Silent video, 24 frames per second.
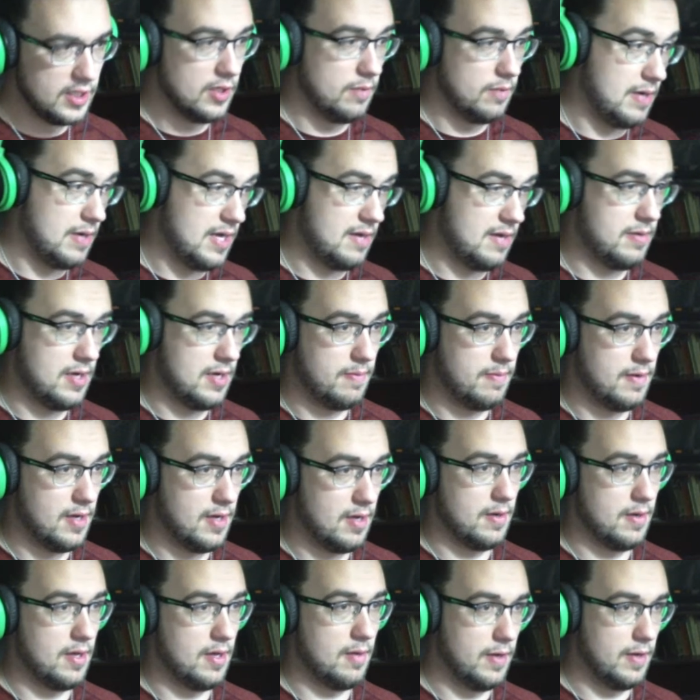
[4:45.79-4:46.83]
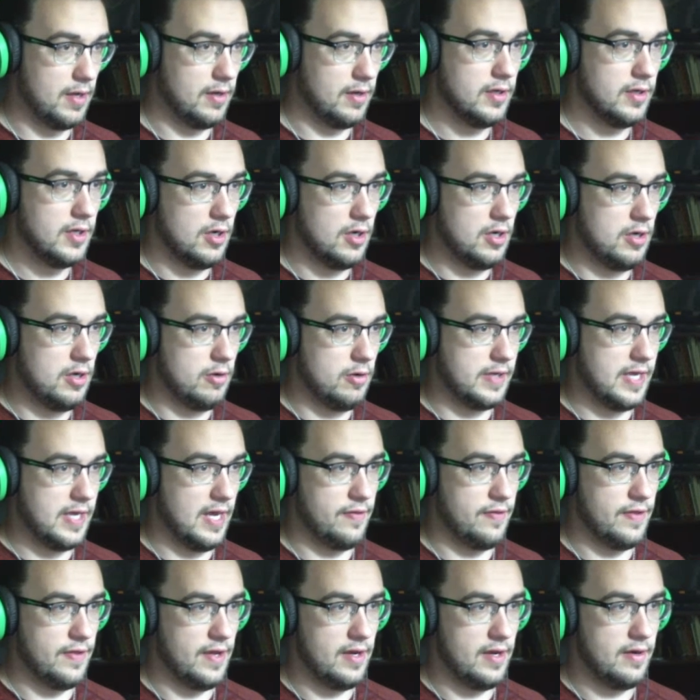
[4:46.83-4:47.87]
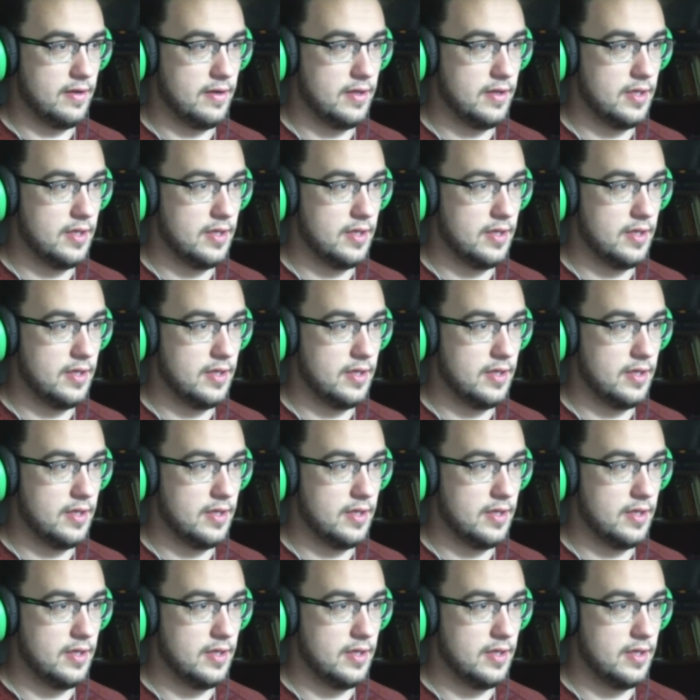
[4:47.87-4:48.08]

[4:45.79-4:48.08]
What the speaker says: Blah, blah, blah, blah, blah. Okay then.